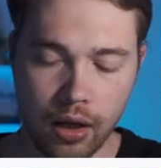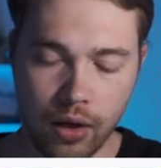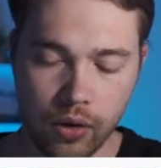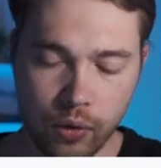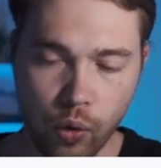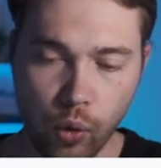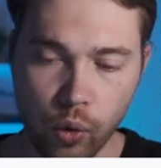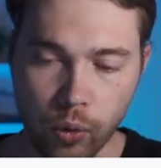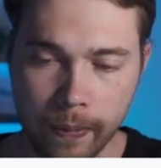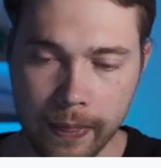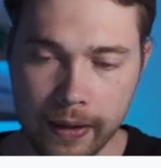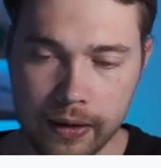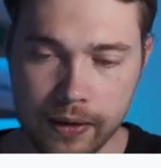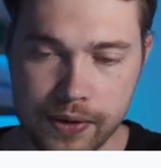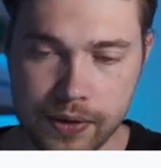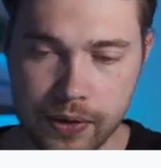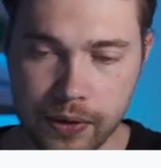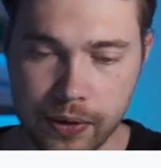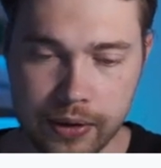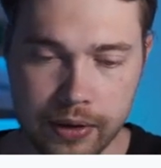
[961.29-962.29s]
Cool,
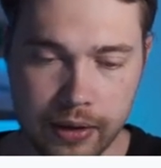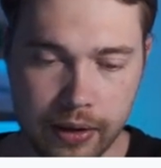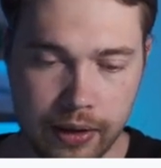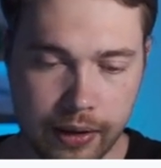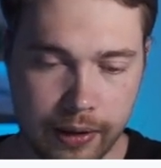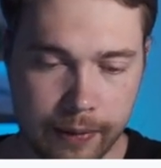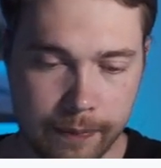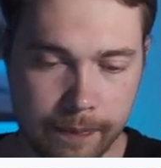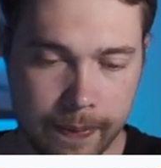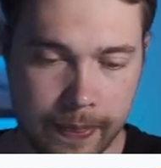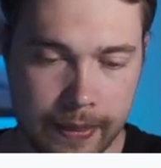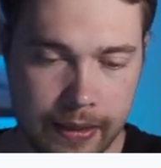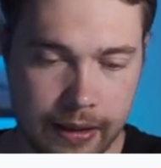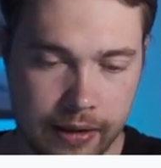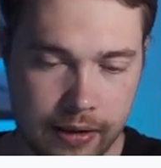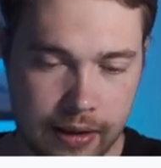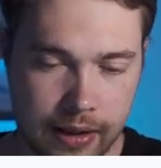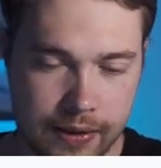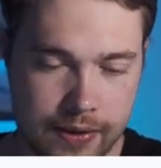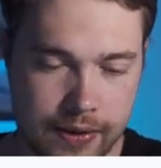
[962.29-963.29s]
let's do it.
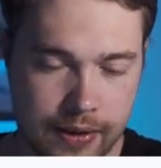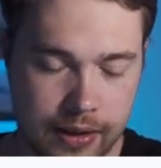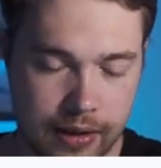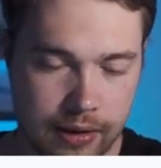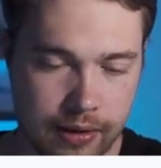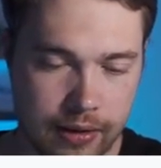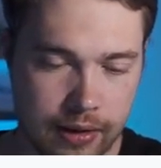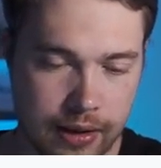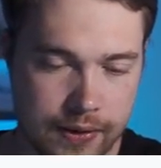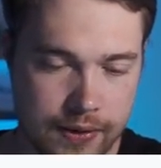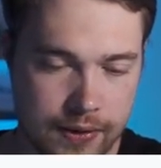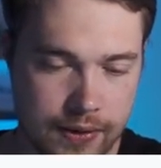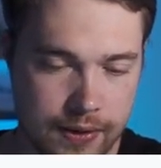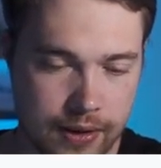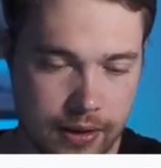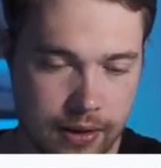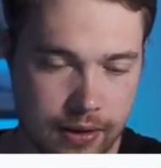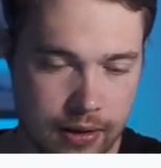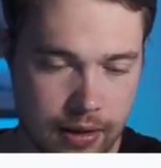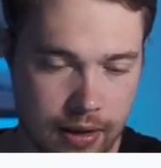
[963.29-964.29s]
Let's
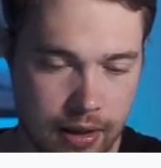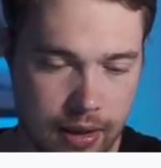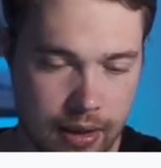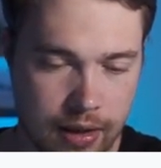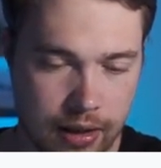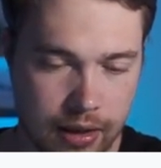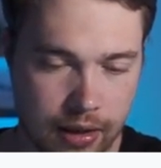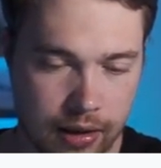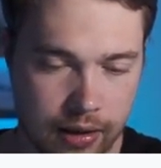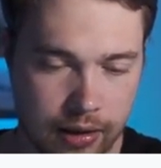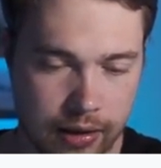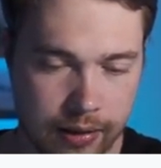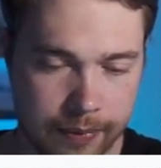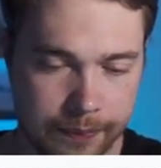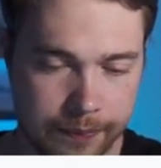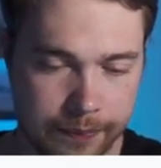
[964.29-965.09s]
think.